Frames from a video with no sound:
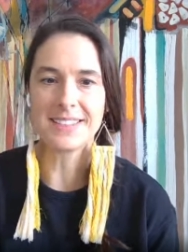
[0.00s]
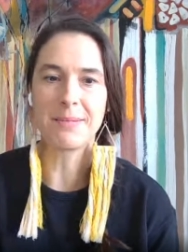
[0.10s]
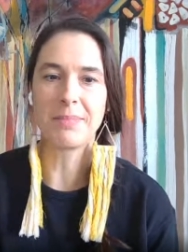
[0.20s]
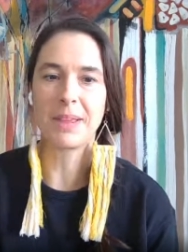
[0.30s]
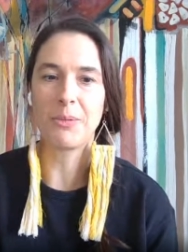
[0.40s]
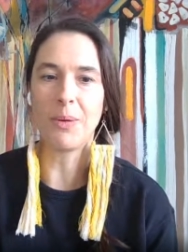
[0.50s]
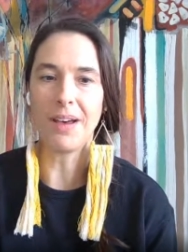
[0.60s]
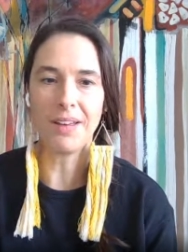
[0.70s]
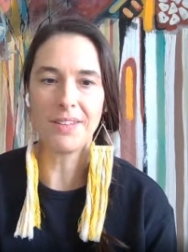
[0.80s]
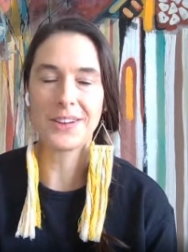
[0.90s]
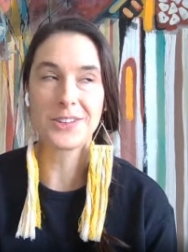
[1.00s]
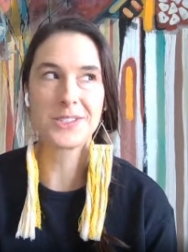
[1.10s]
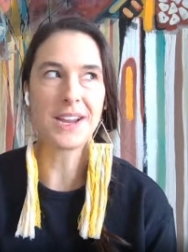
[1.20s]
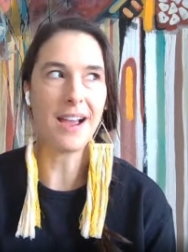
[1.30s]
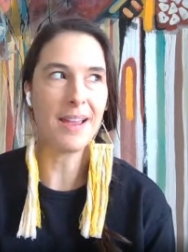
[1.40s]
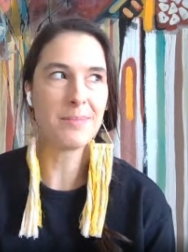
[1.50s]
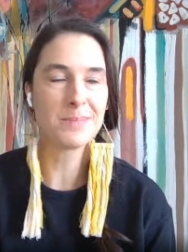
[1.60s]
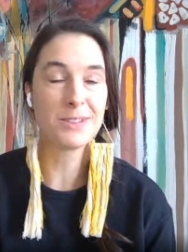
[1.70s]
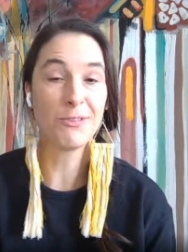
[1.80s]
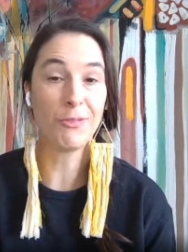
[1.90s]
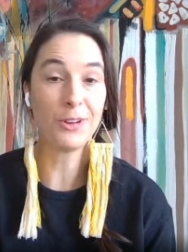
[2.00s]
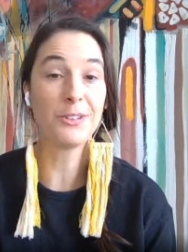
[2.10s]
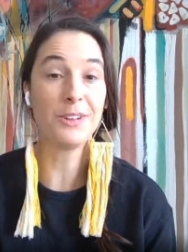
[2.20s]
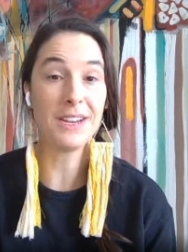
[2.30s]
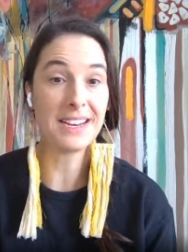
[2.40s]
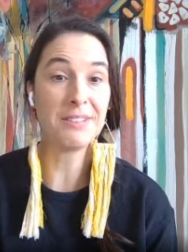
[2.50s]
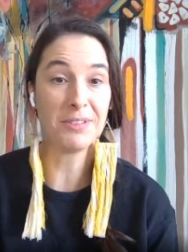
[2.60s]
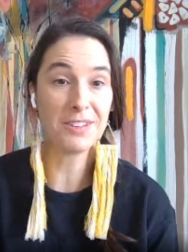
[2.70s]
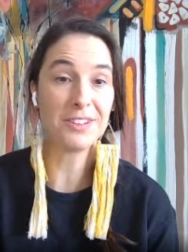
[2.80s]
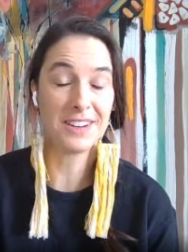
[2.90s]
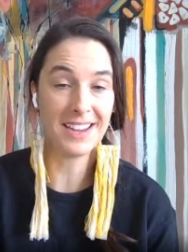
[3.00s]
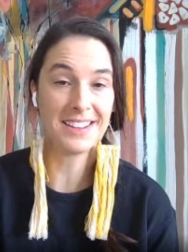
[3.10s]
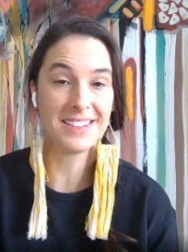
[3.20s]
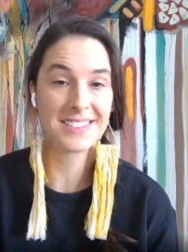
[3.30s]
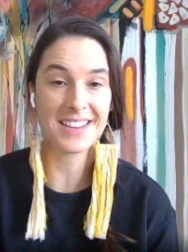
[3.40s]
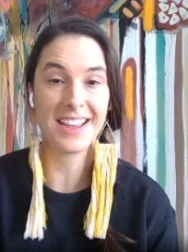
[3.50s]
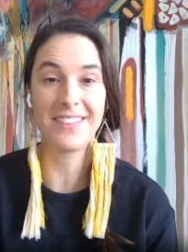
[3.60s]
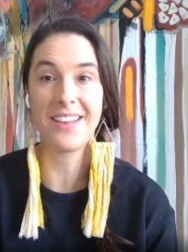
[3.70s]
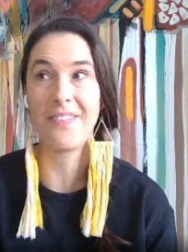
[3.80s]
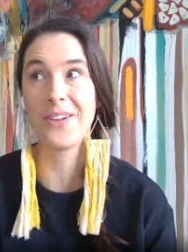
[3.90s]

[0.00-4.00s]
And I'm like, well, there's times for creating with your kids, and then